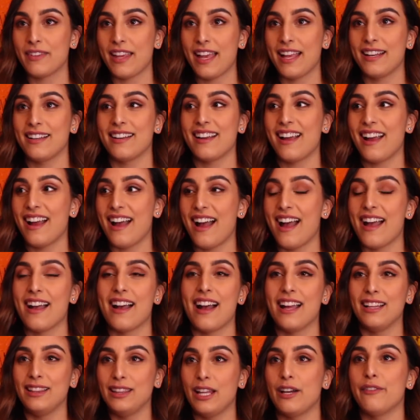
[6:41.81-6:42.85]
and
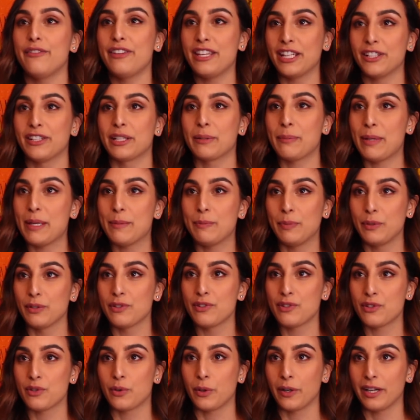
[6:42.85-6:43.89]
I love hearing
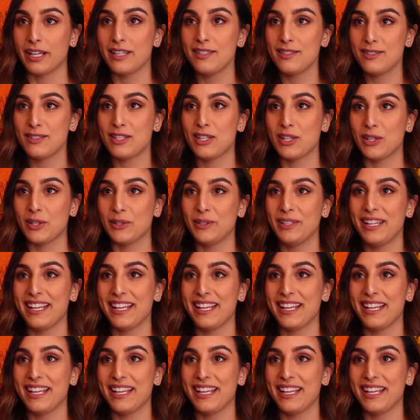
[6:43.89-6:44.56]
people's stories too.